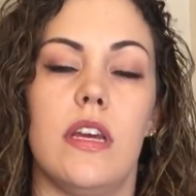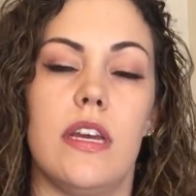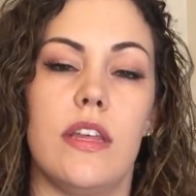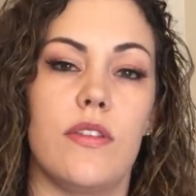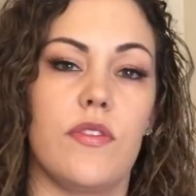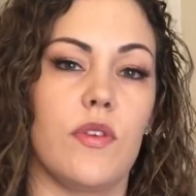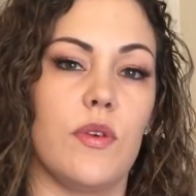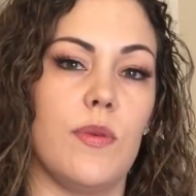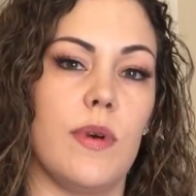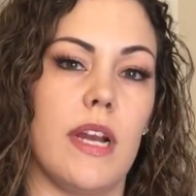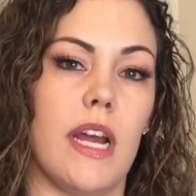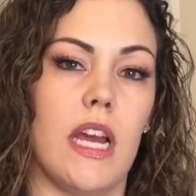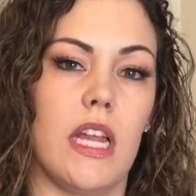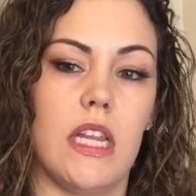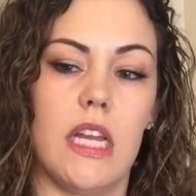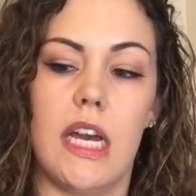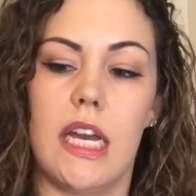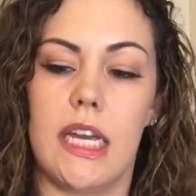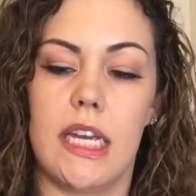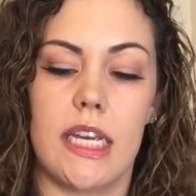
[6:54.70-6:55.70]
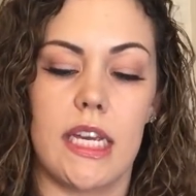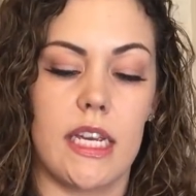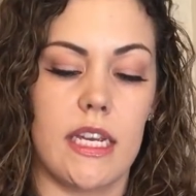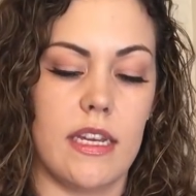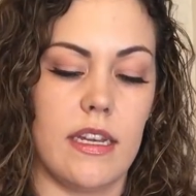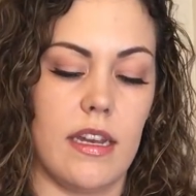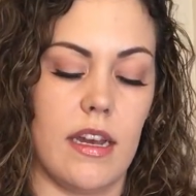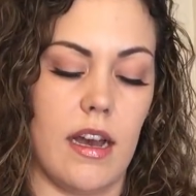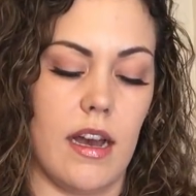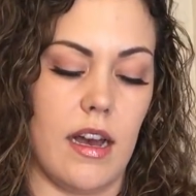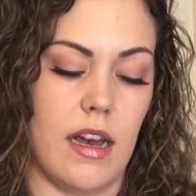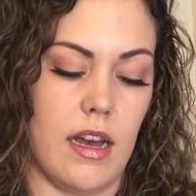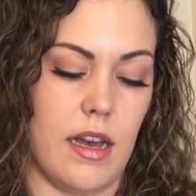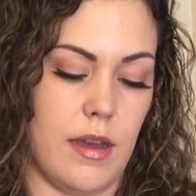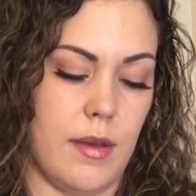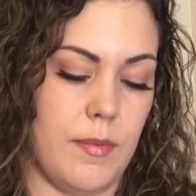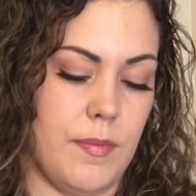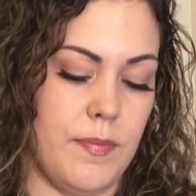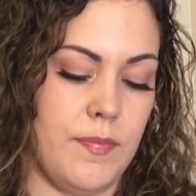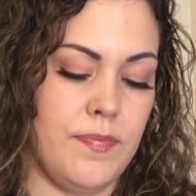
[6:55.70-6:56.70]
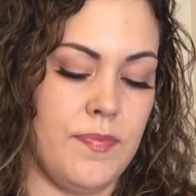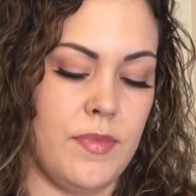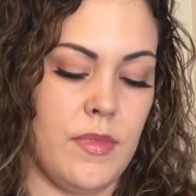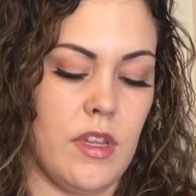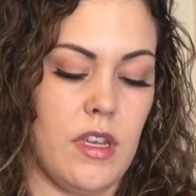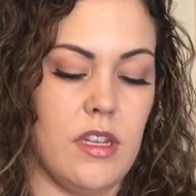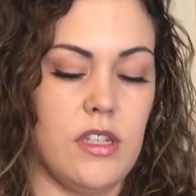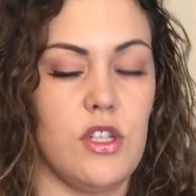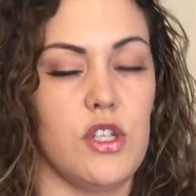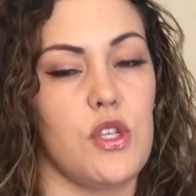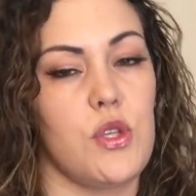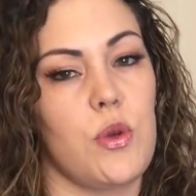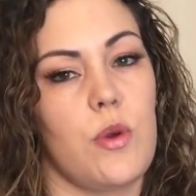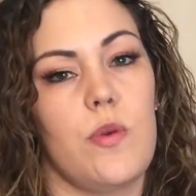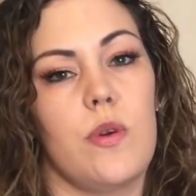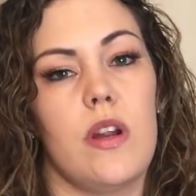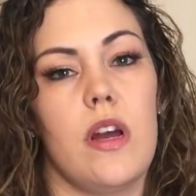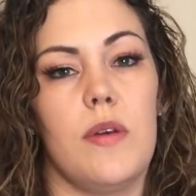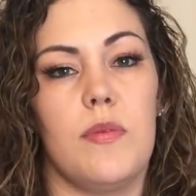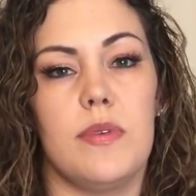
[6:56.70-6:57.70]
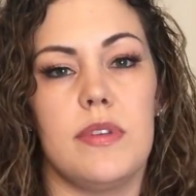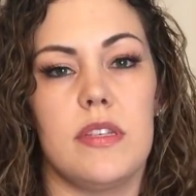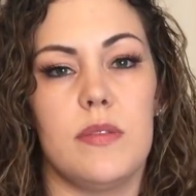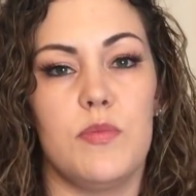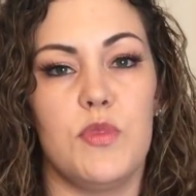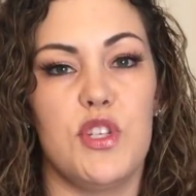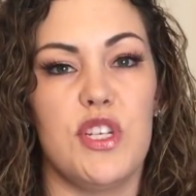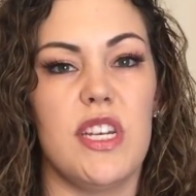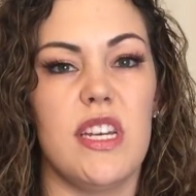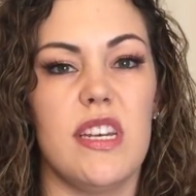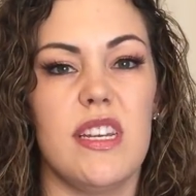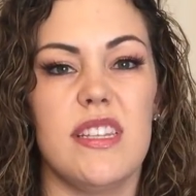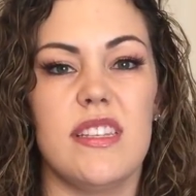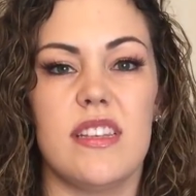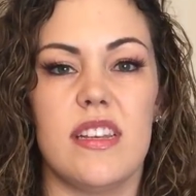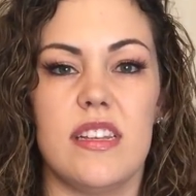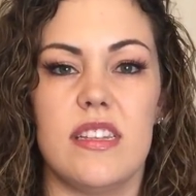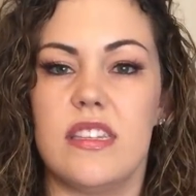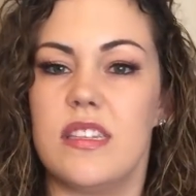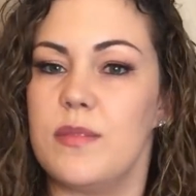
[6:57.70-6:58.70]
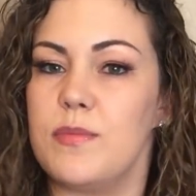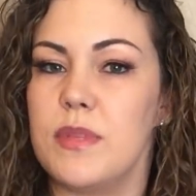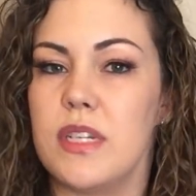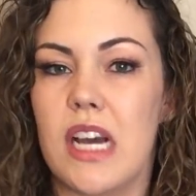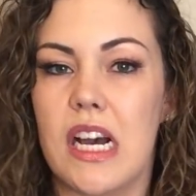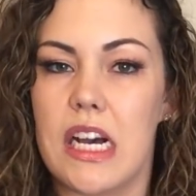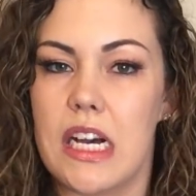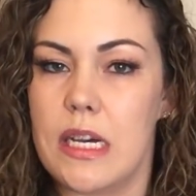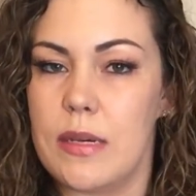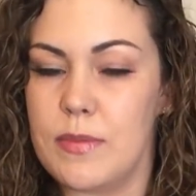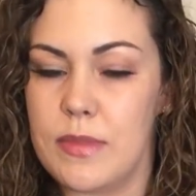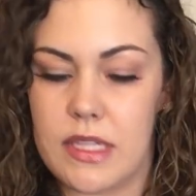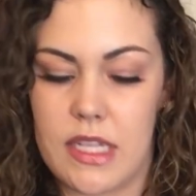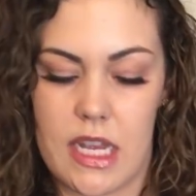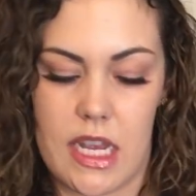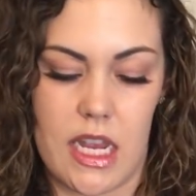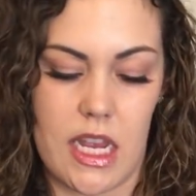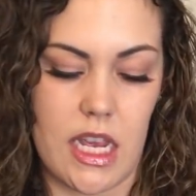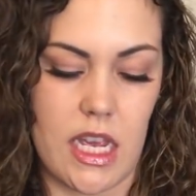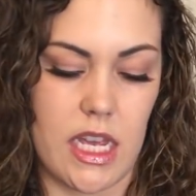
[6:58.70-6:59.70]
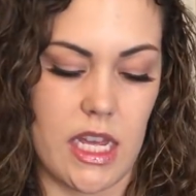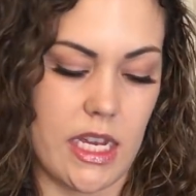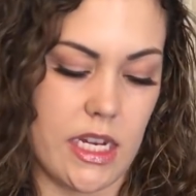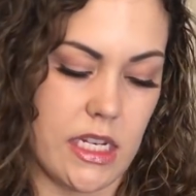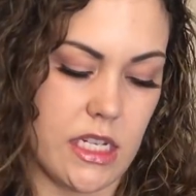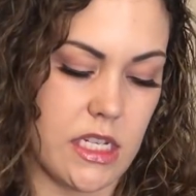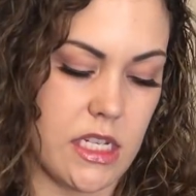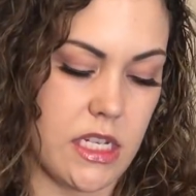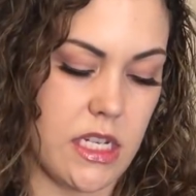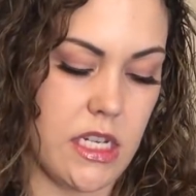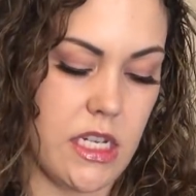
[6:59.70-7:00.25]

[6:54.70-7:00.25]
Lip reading: length for what I like. Just throw it on with some jeans and some Toms and